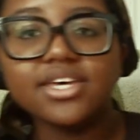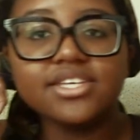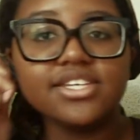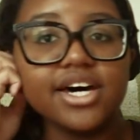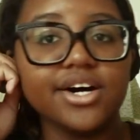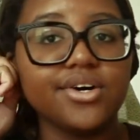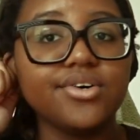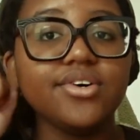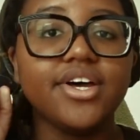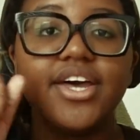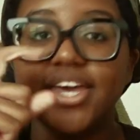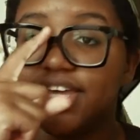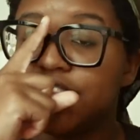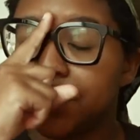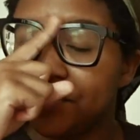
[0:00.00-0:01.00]
So
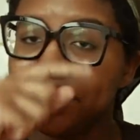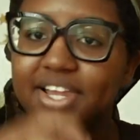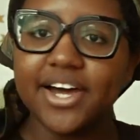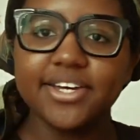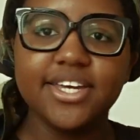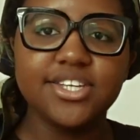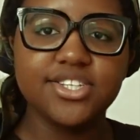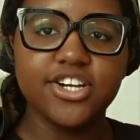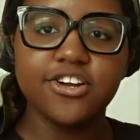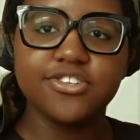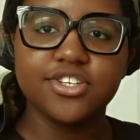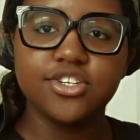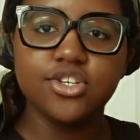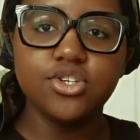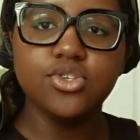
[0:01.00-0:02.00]
they're a lot easier
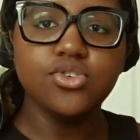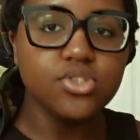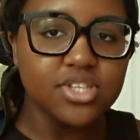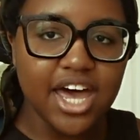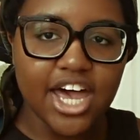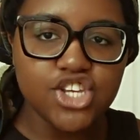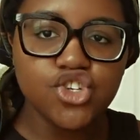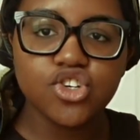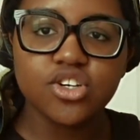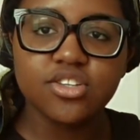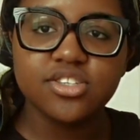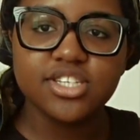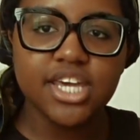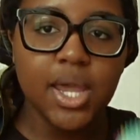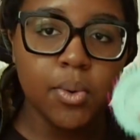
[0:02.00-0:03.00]
to use. As you can
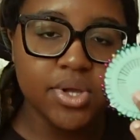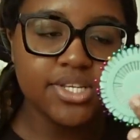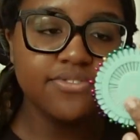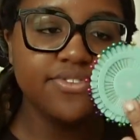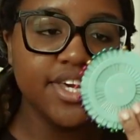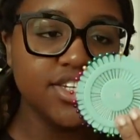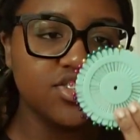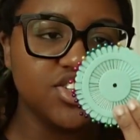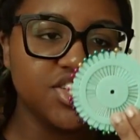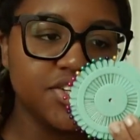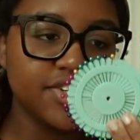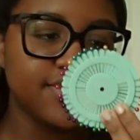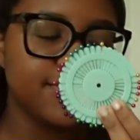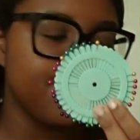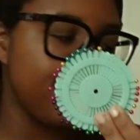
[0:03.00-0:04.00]
see, one of these
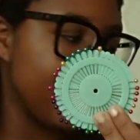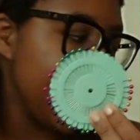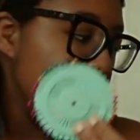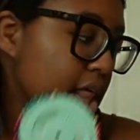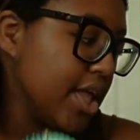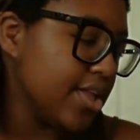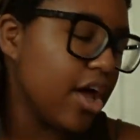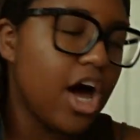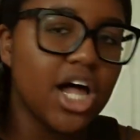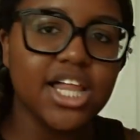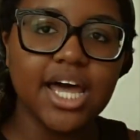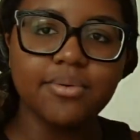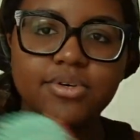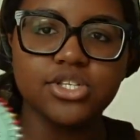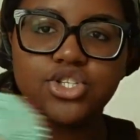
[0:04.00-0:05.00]
just fell and all
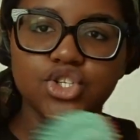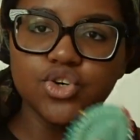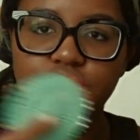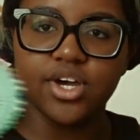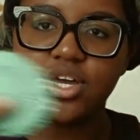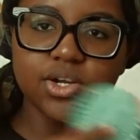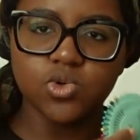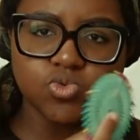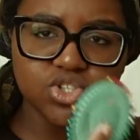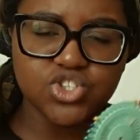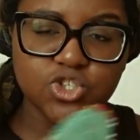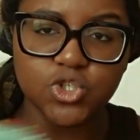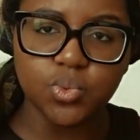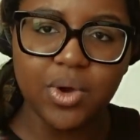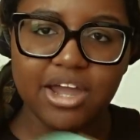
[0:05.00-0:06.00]
I was doing was
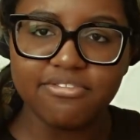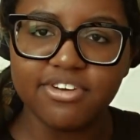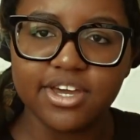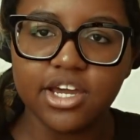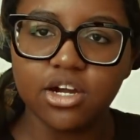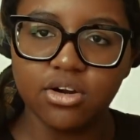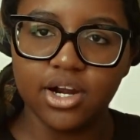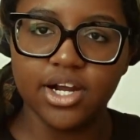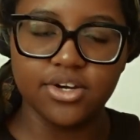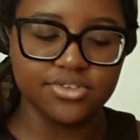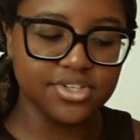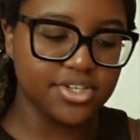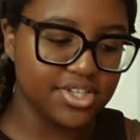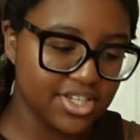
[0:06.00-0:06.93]
just waving it around.